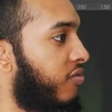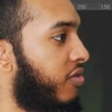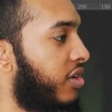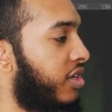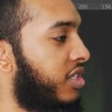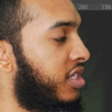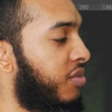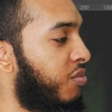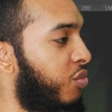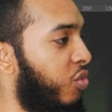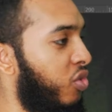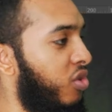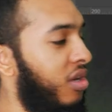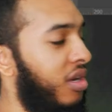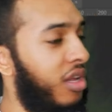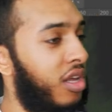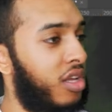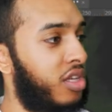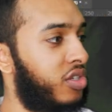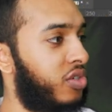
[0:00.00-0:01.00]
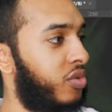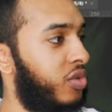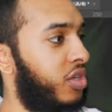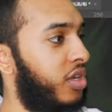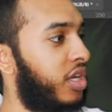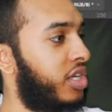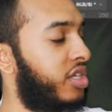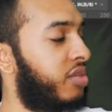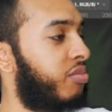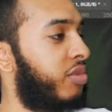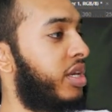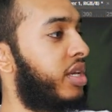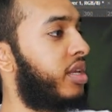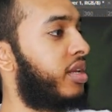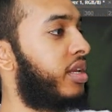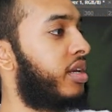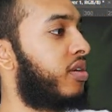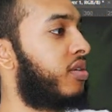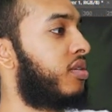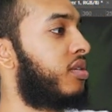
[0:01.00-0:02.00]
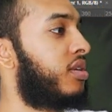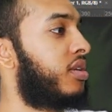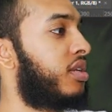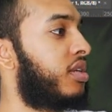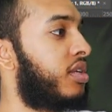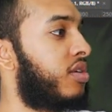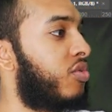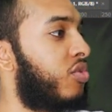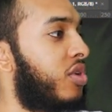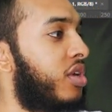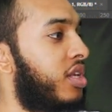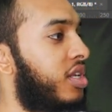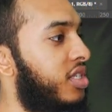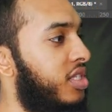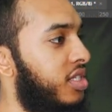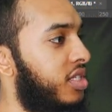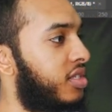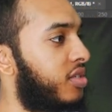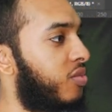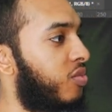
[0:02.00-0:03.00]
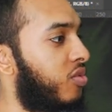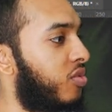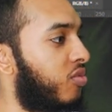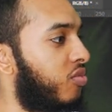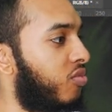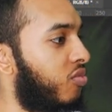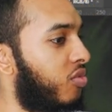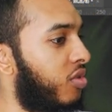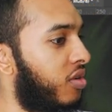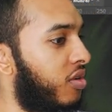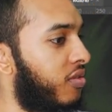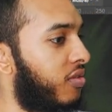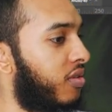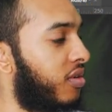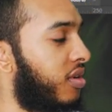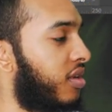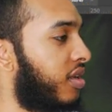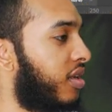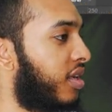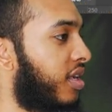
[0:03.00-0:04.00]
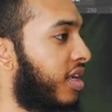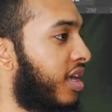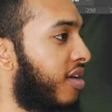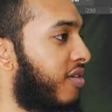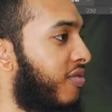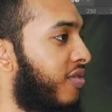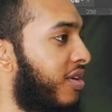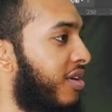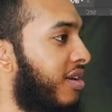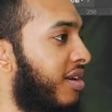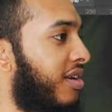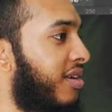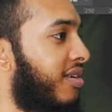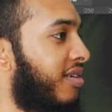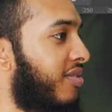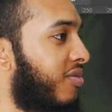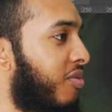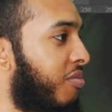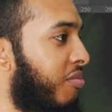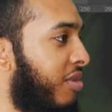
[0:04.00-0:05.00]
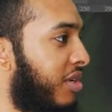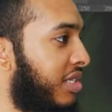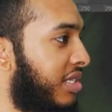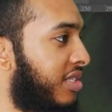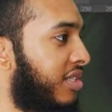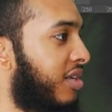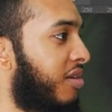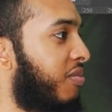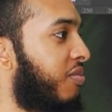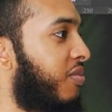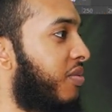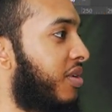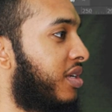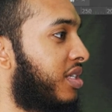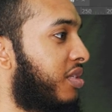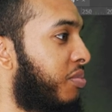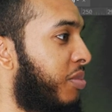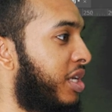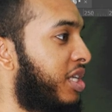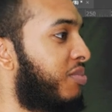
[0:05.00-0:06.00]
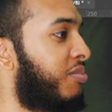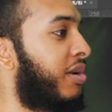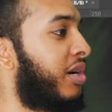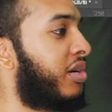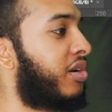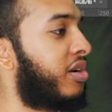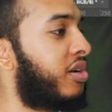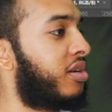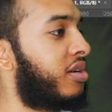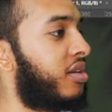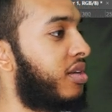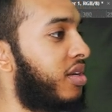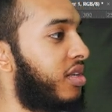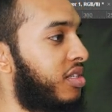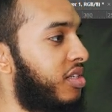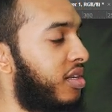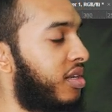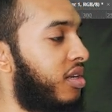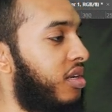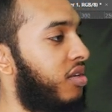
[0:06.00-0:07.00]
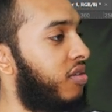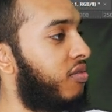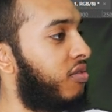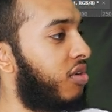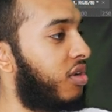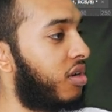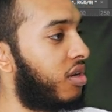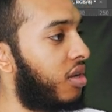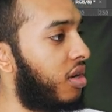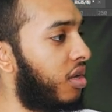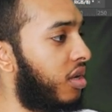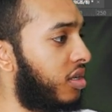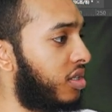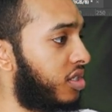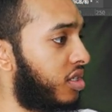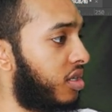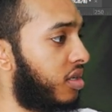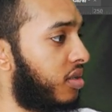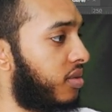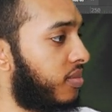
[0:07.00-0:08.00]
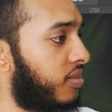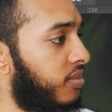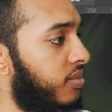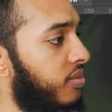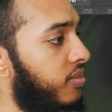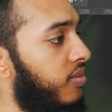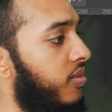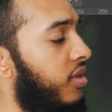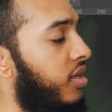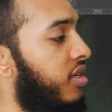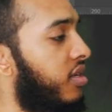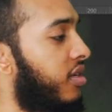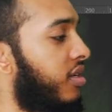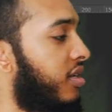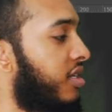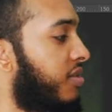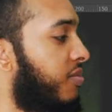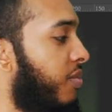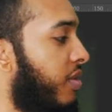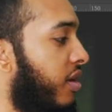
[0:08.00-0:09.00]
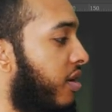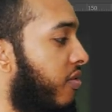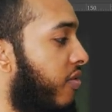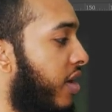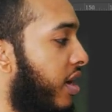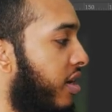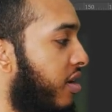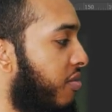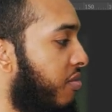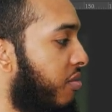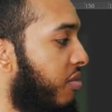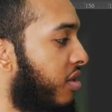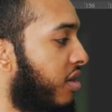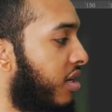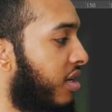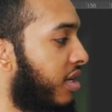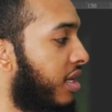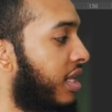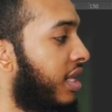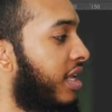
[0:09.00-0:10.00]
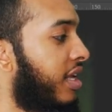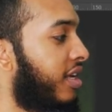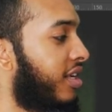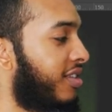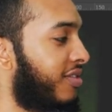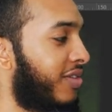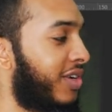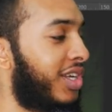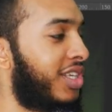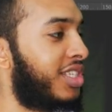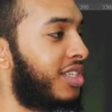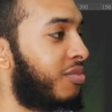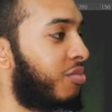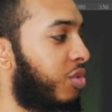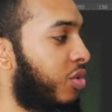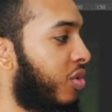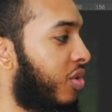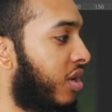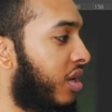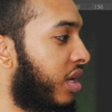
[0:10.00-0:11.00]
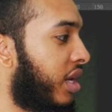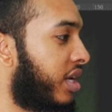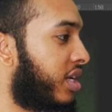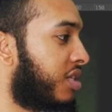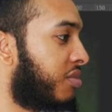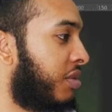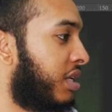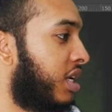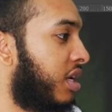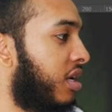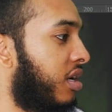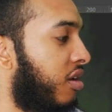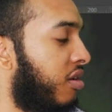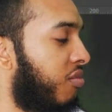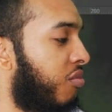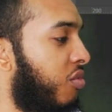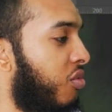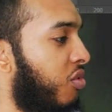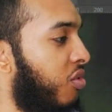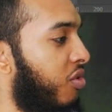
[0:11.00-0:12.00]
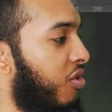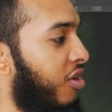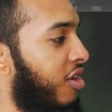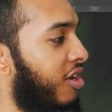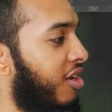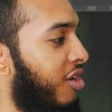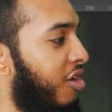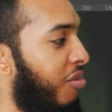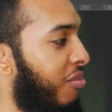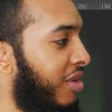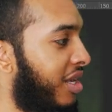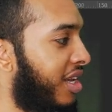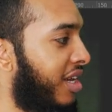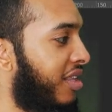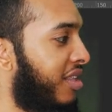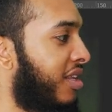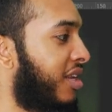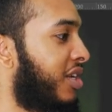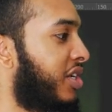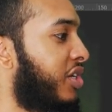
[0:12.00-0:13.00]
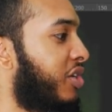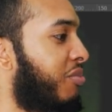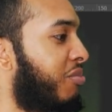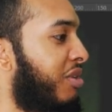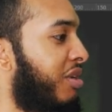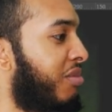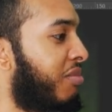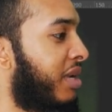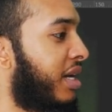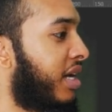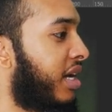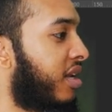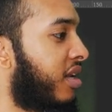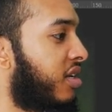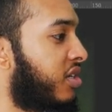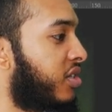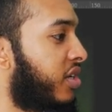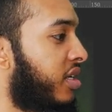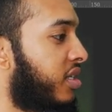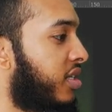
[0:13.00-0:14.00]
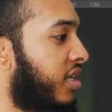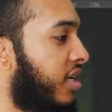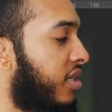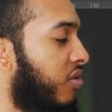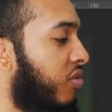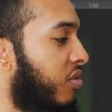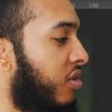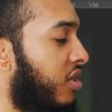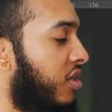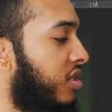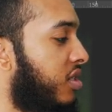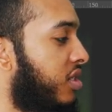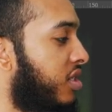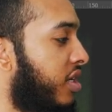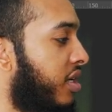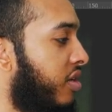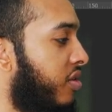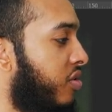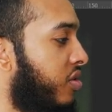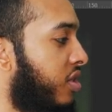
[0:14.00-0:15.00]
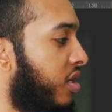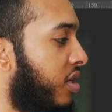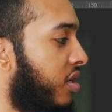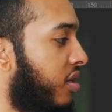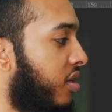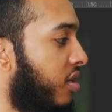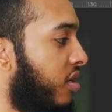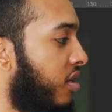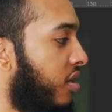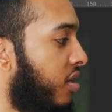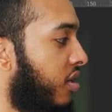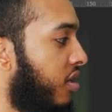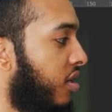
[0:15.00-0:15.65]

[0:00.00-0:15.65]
very simple collage when you actually break it down. All it is one cat figure, one bust up, a space background, and suddenly you've got a collage. It's a bit random, but it's very simple. I just made it a lot more complicated than it should be by trying to add all these shadows and